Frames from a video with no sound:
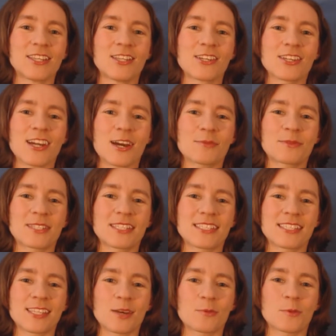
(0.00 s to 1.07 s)
Look up to
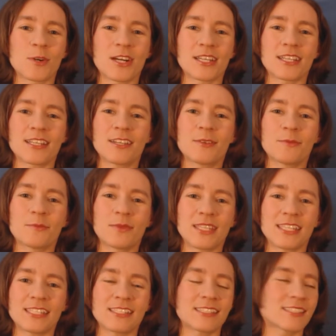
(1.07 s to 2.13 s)
someone
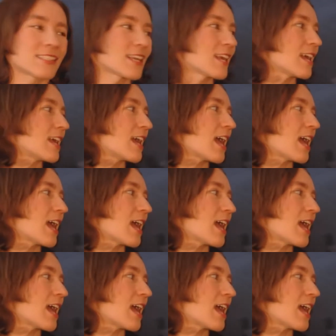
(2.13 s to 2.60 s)
means